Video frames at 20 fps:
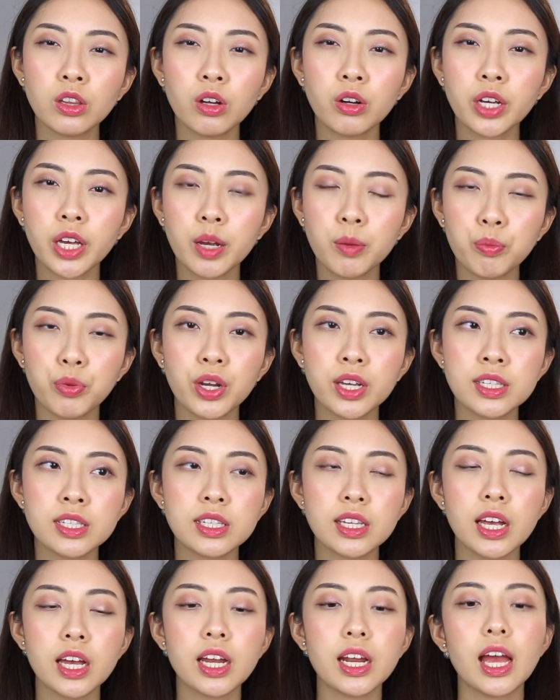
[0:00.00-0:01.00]
looking
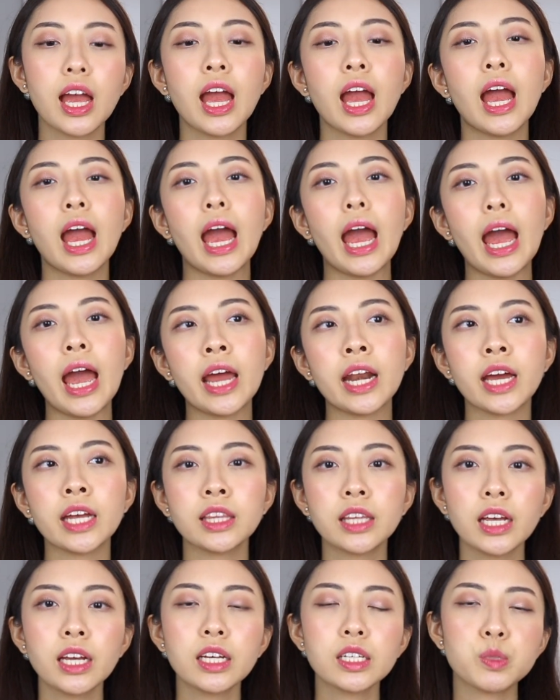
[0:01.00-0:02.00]
bracelet and I
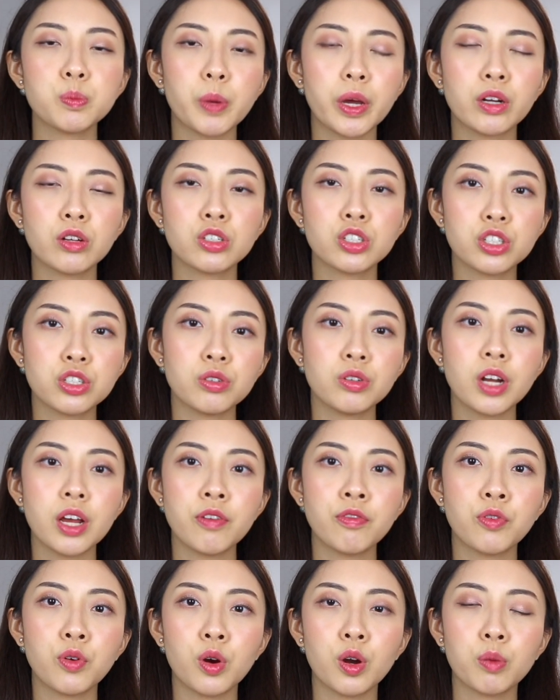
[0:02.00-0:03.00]
think it's better
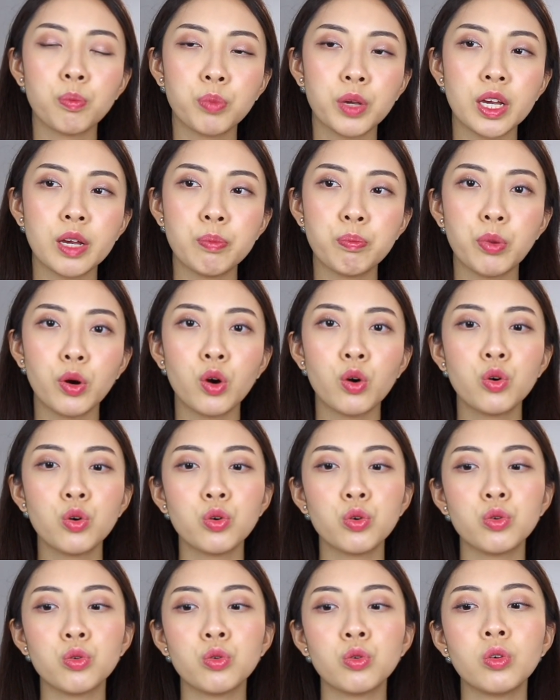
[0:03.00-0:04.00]
suited for people
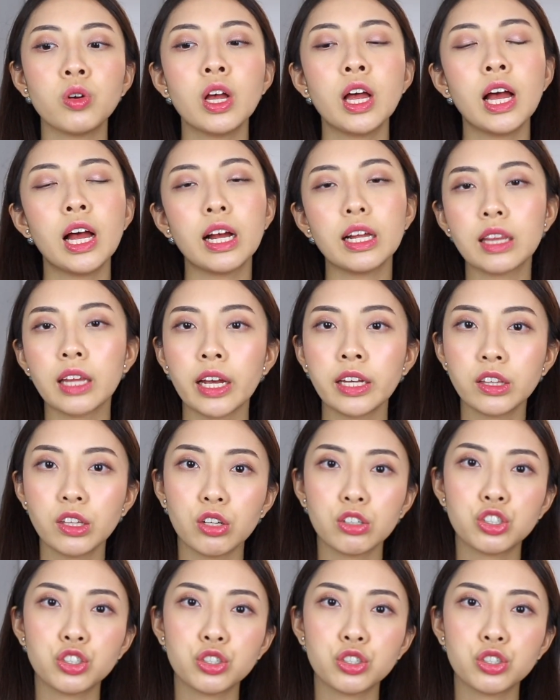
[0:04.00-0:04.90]
who like their